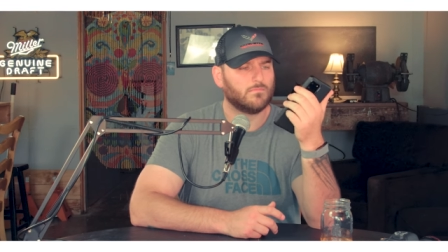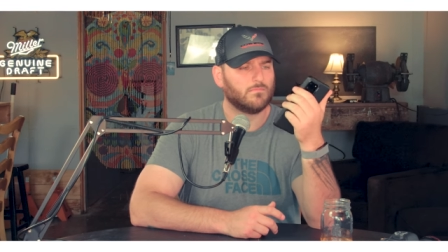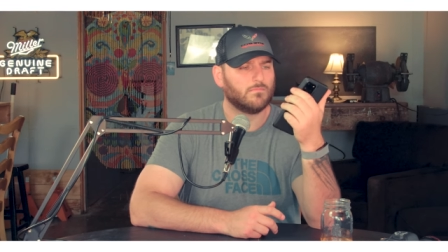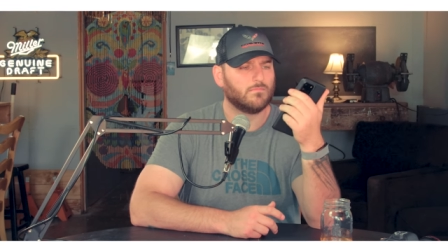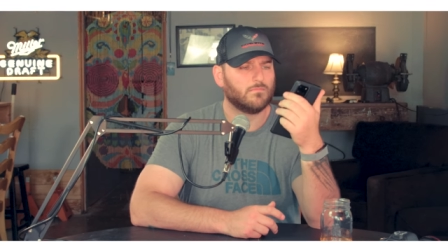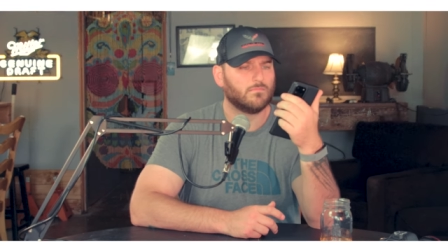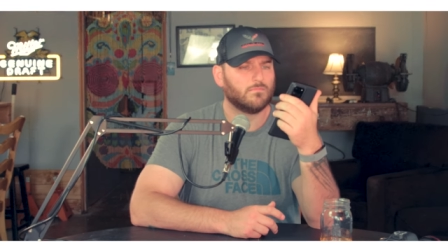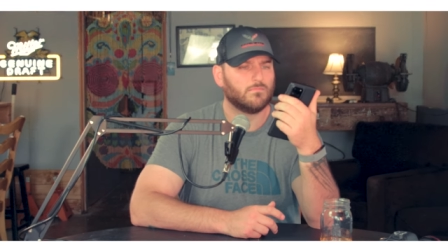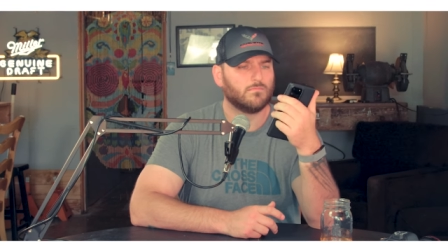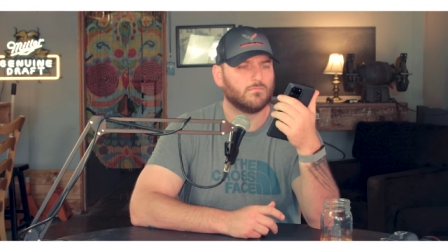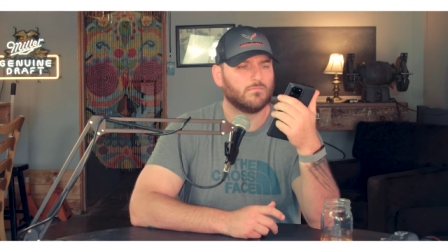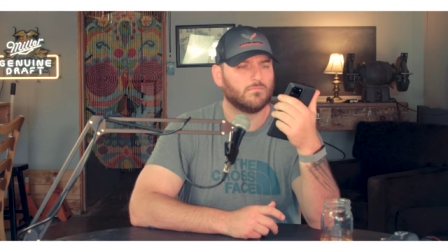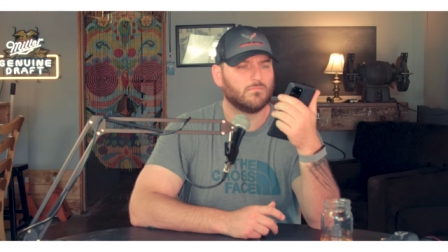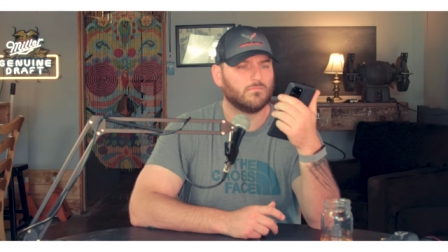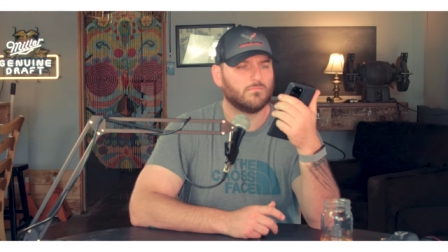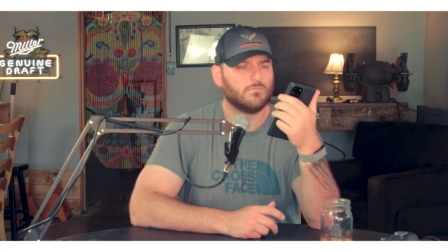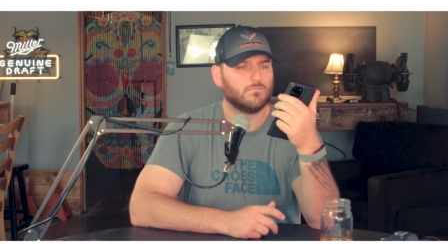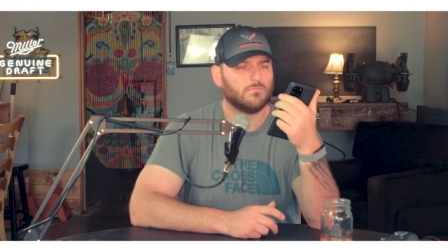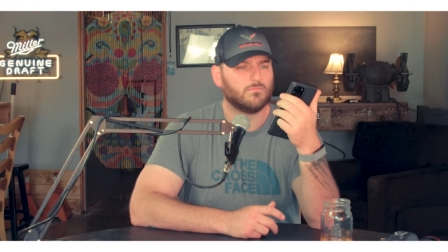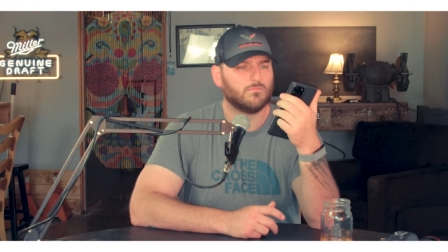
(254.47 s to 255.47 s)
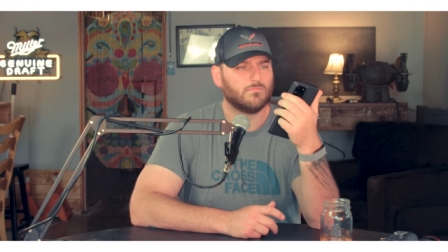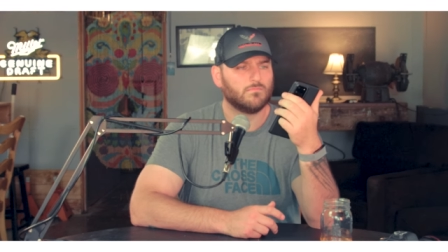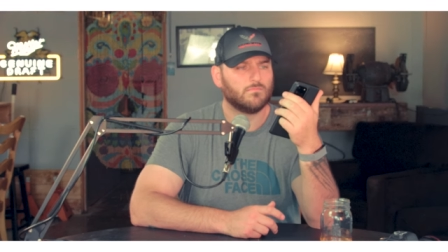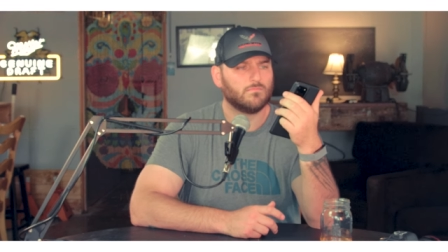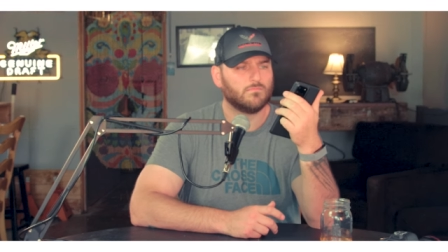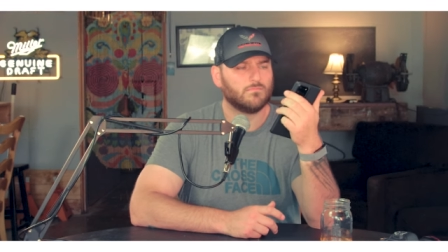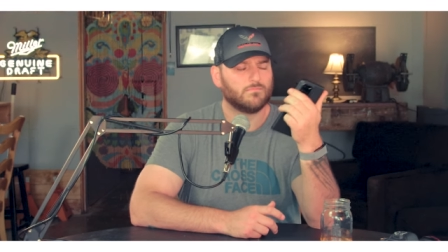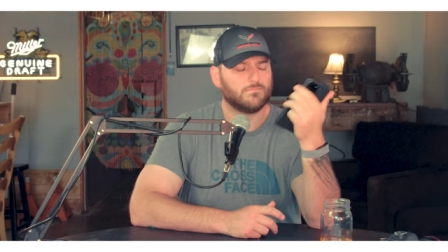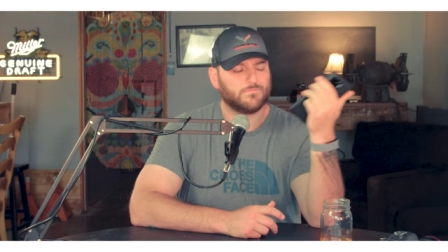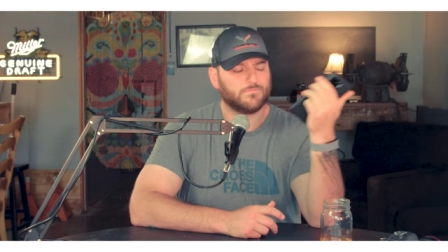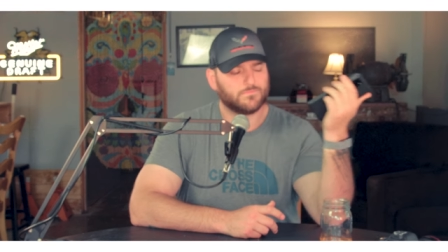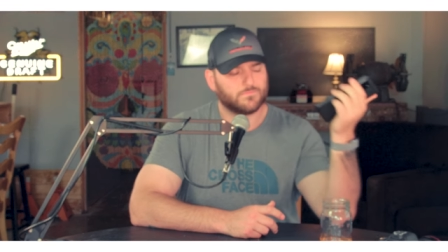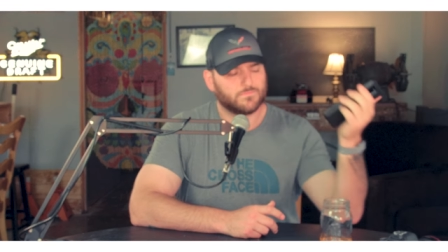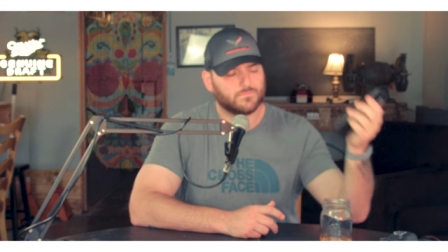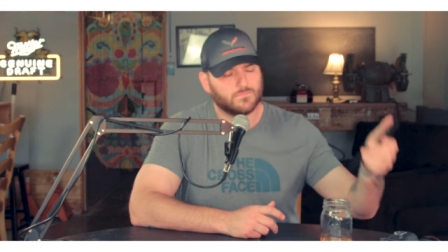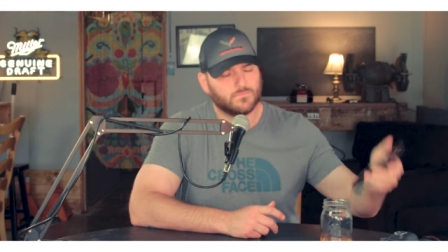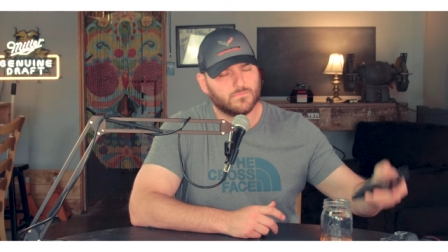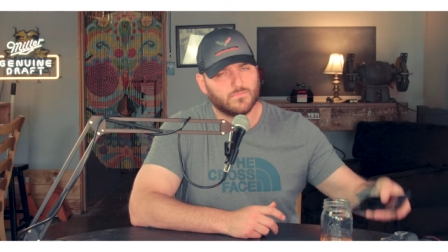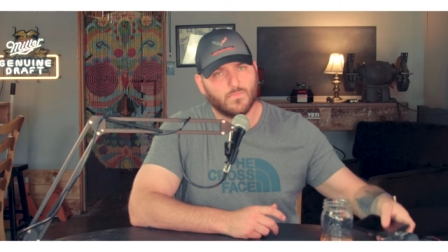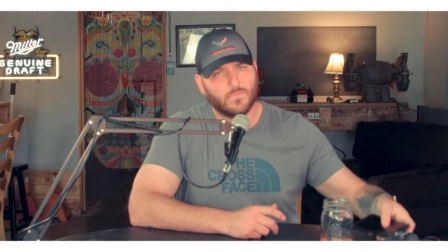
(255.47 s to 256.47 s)
32 times
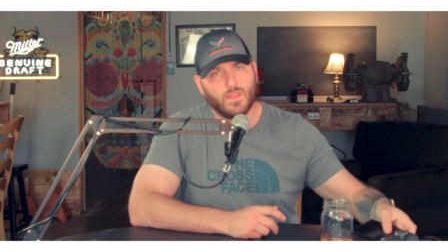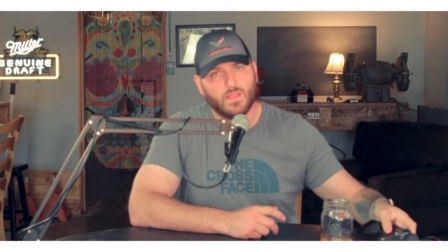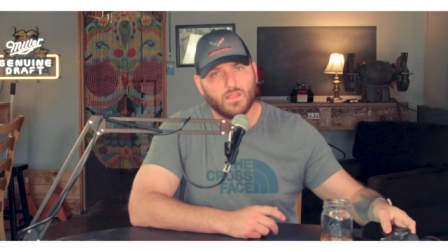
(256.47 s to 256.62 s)
1.5 is